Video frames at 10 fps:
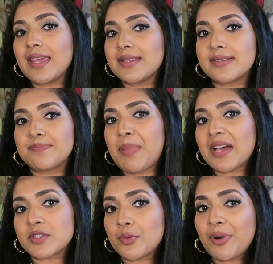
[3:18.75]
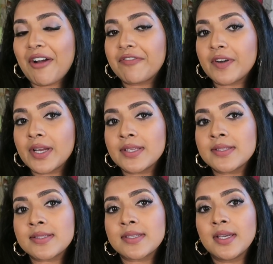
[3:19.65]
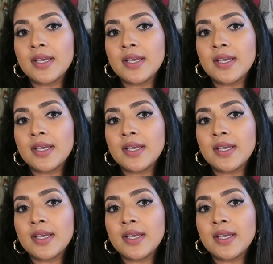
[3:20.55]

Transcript: It's personal preference.